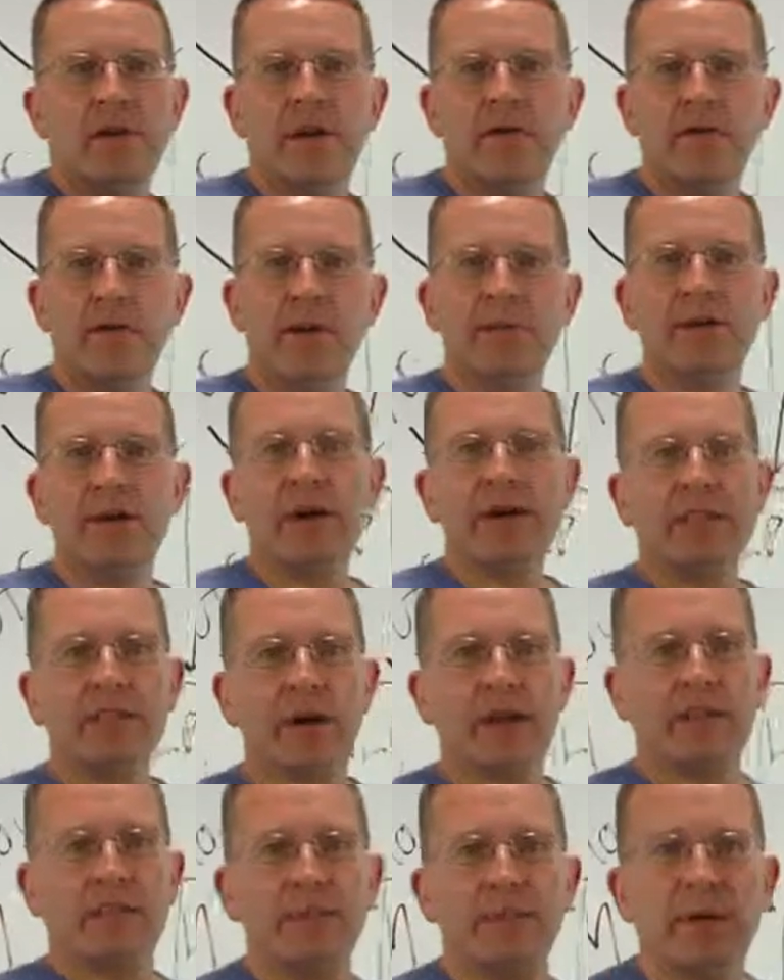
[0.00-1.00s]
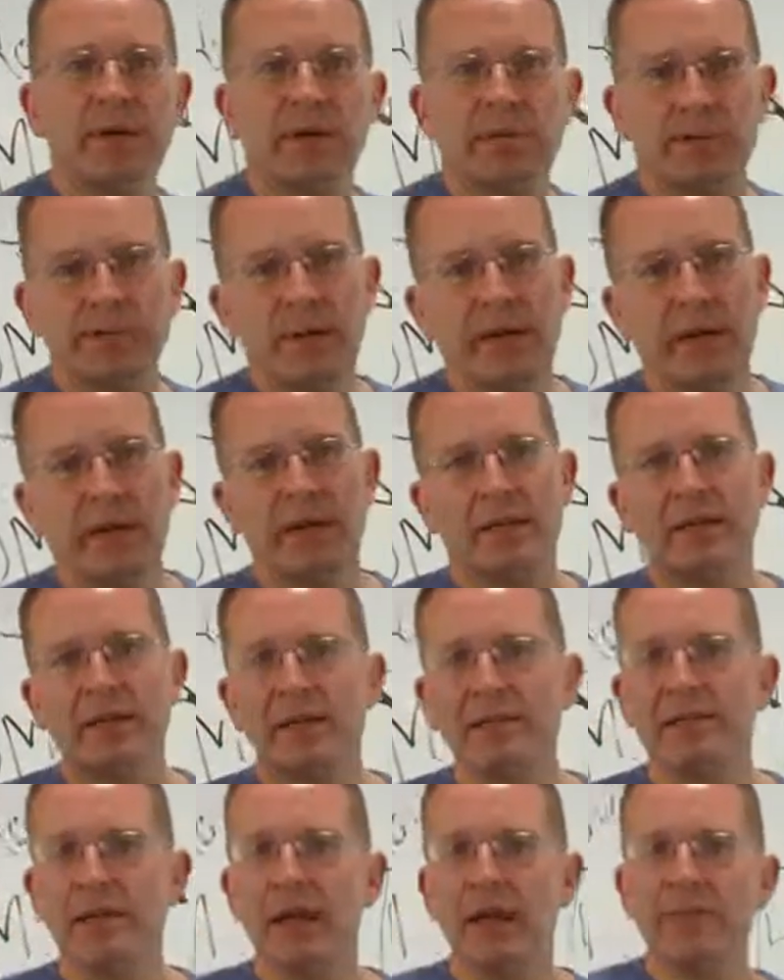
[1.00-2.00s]
All right, remember I talked about the panda
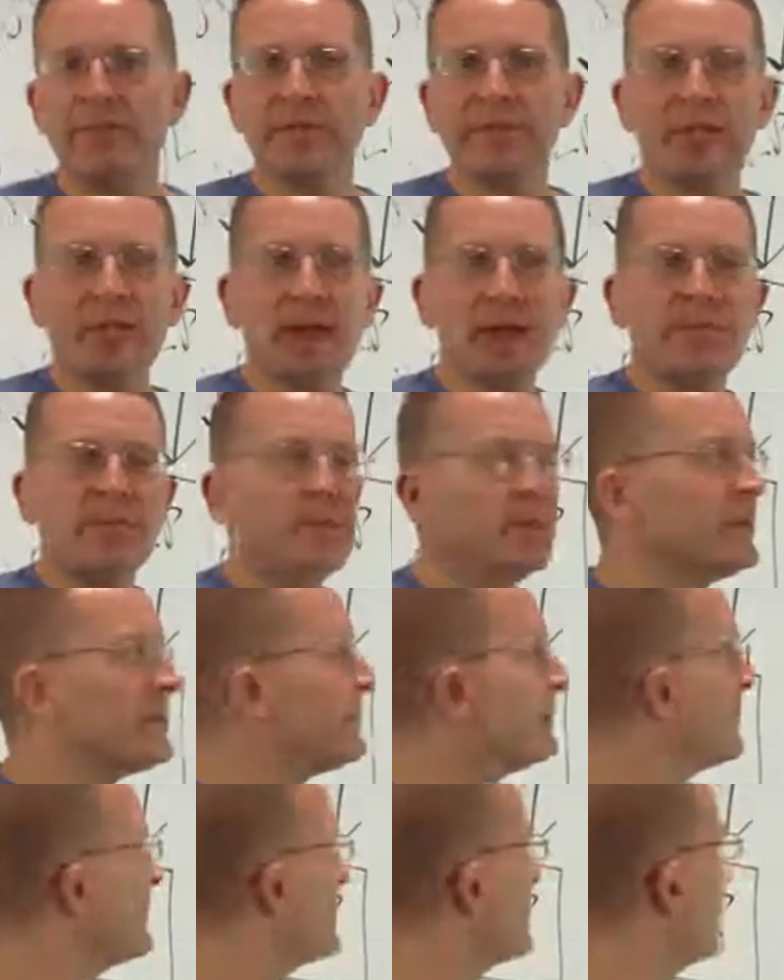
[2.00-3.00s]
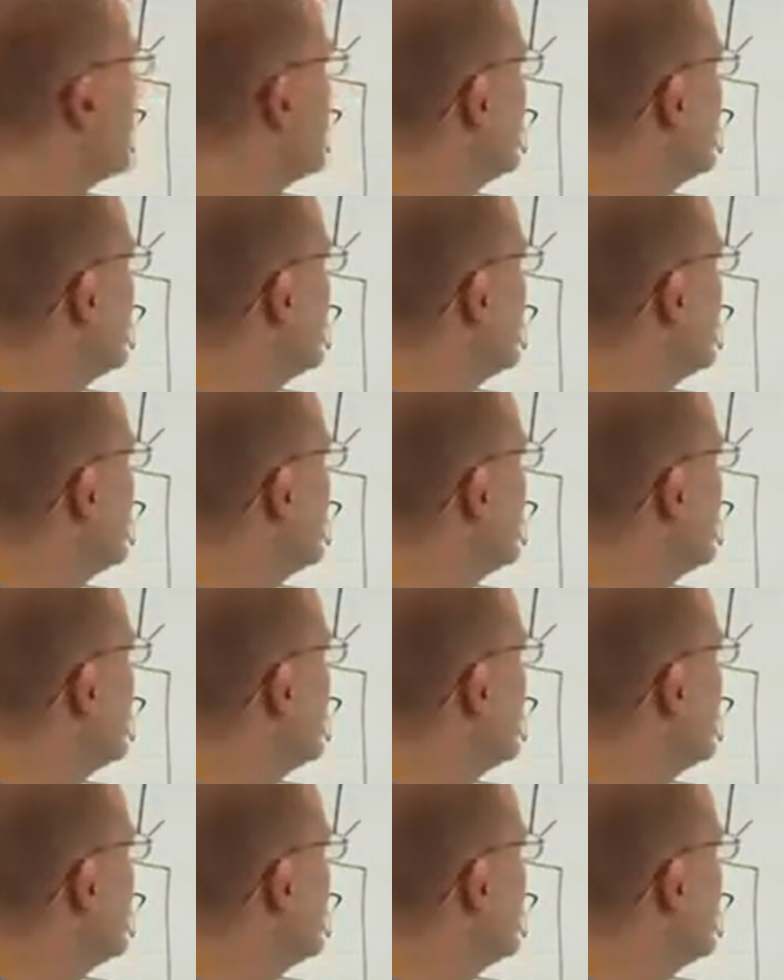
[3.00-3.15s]
slap that happened?